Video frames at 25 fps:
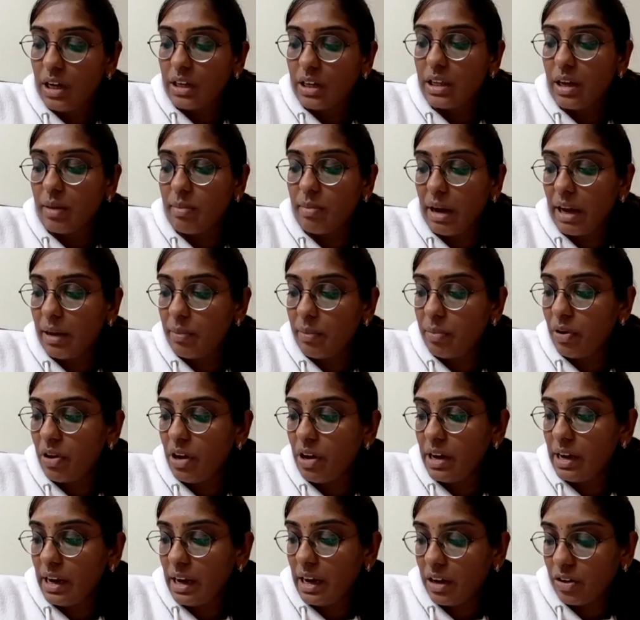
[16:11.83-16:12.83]
The
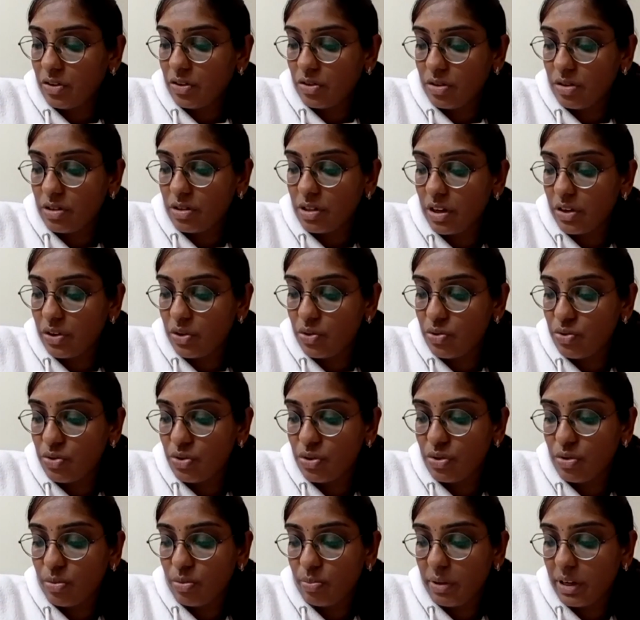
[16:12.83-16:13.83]
bipolar electrodes are used
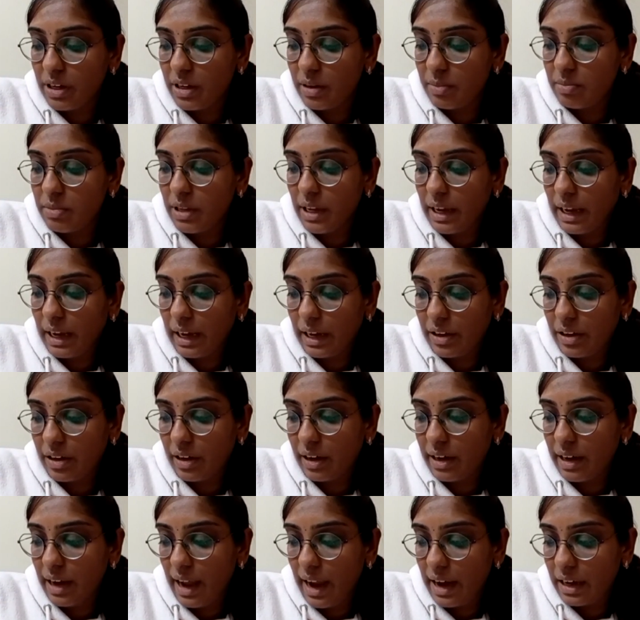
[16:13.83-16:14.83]
to pick up the
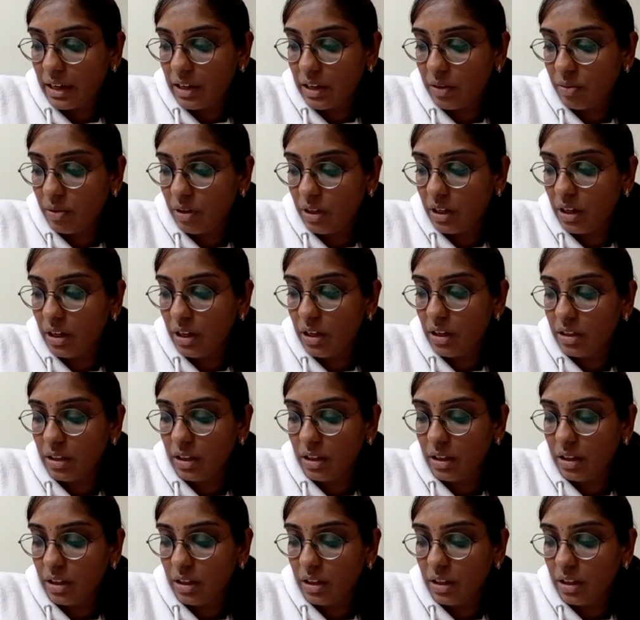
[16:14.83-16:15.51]
electrical activity.